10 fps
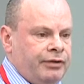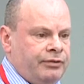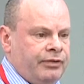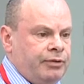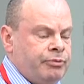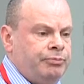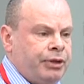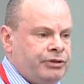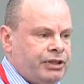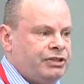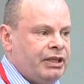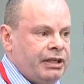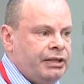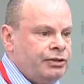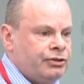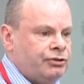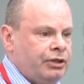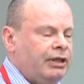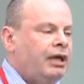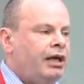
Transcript: development process in industry,